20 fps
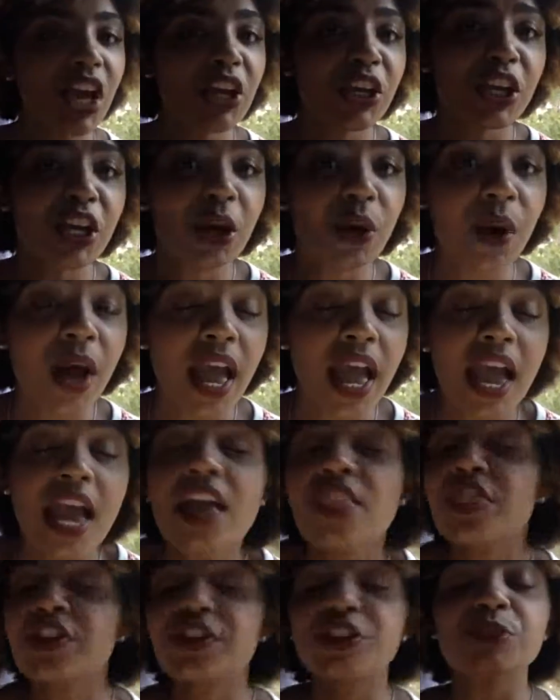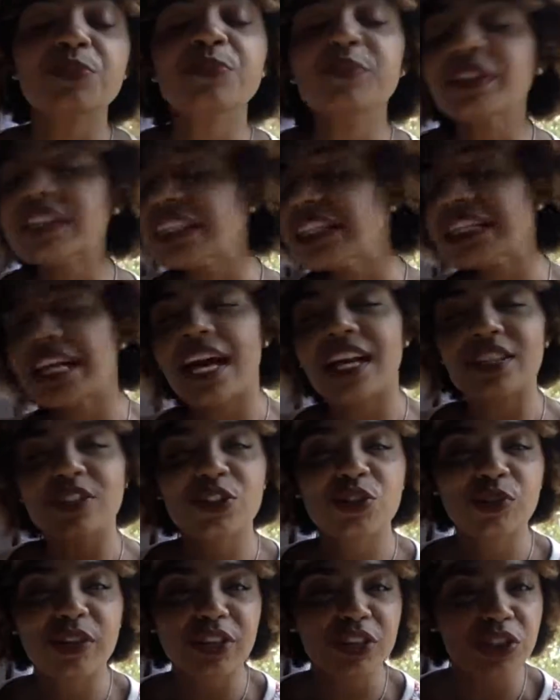You know, there's really not a
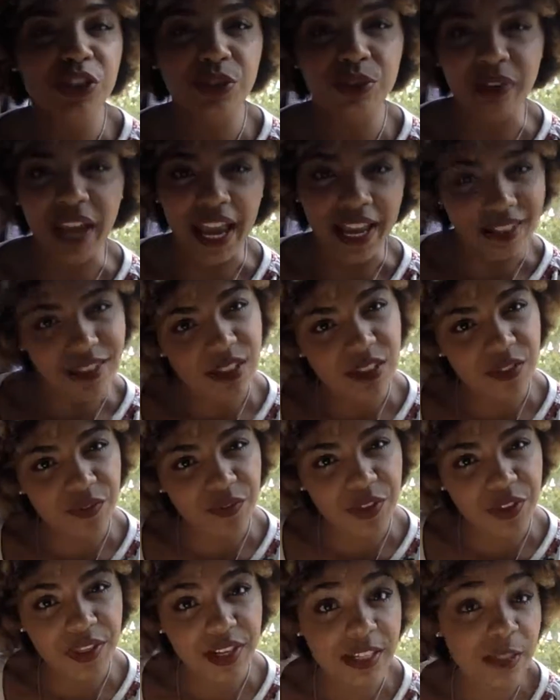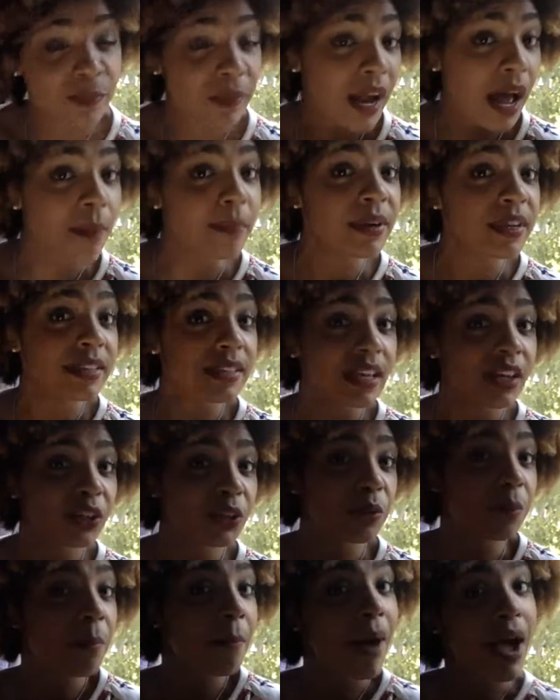straight shoot answer for this, but I'm going to tell
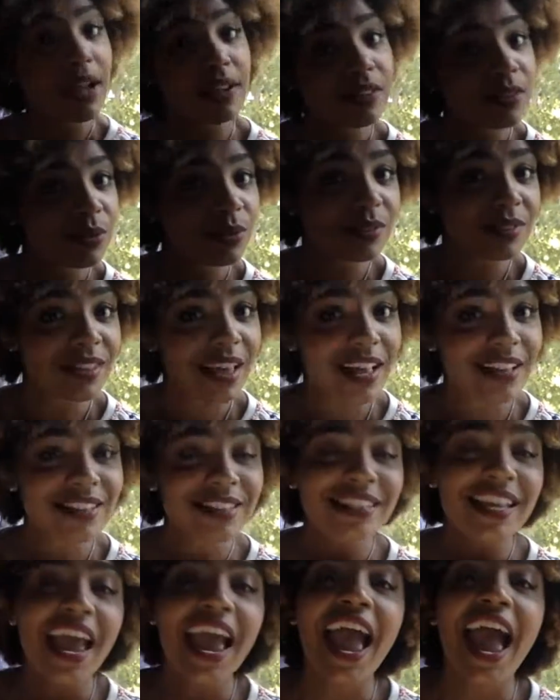you my two cents.